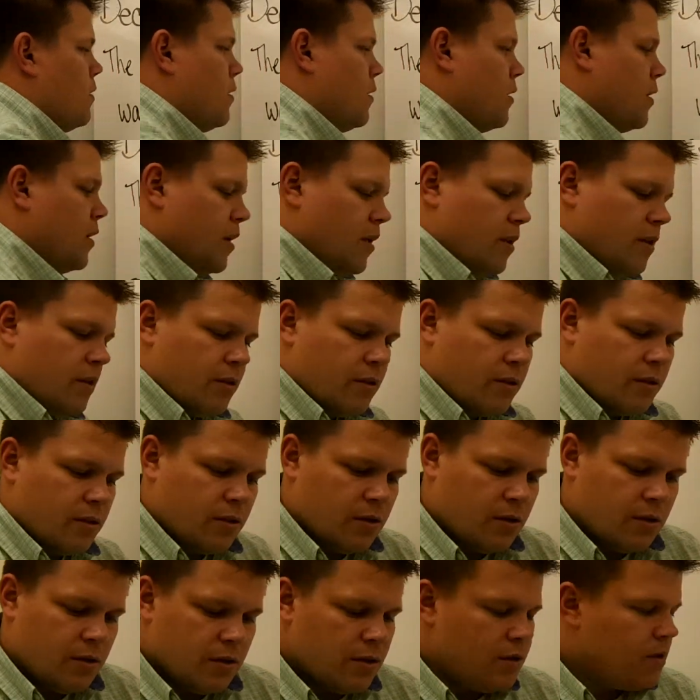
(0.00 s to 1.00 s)
And
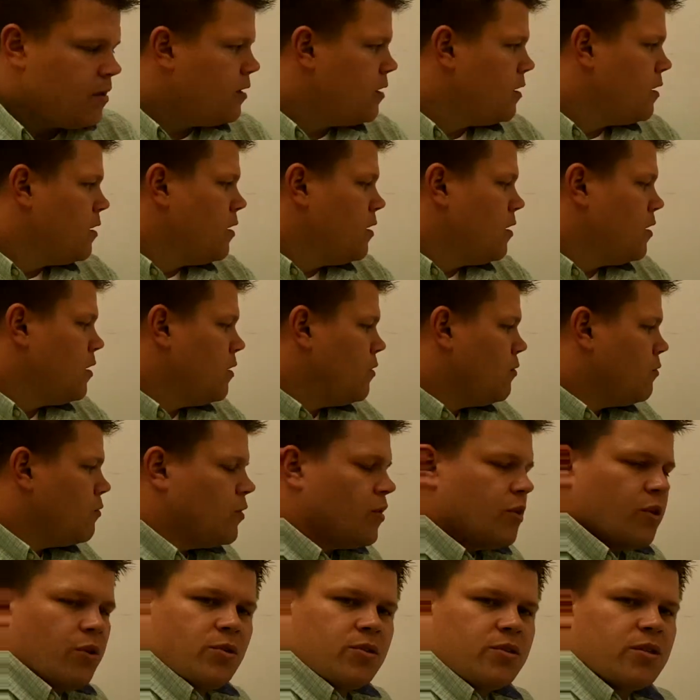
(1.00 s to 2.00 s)

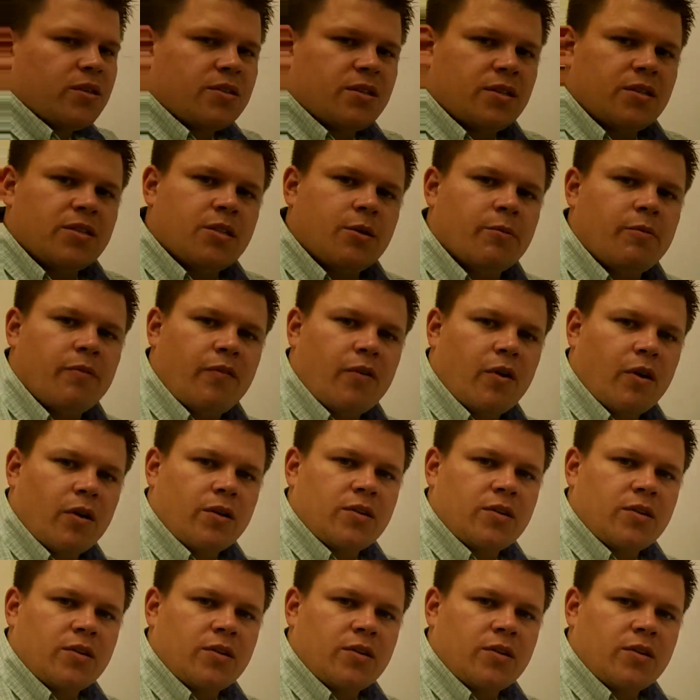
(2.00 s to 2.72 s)
we'll use this in some of our